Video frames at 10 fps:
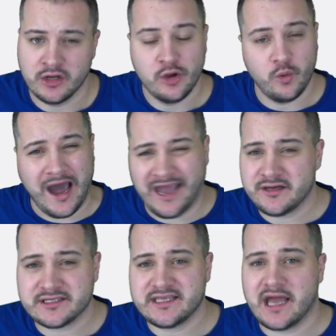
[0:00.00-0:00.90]
I
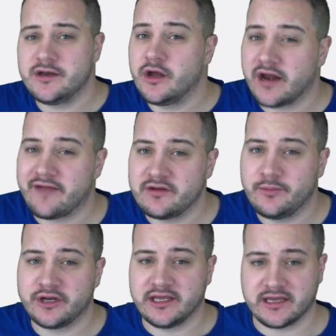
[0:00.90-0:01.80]
understand not
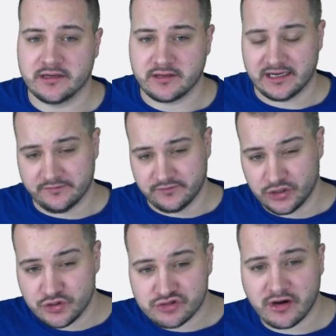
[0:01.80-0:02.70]
everybody can kind of
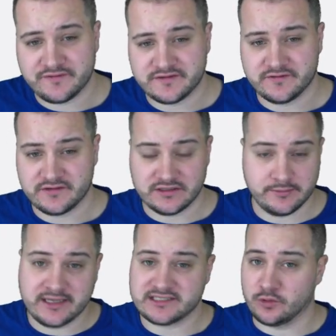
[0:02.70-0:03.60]
use
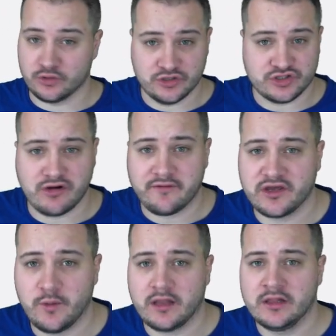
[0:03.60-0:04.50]
GraphCMS or use
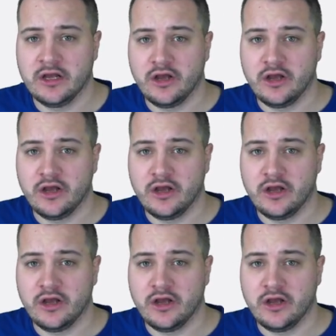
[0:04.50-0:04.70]
GraphQL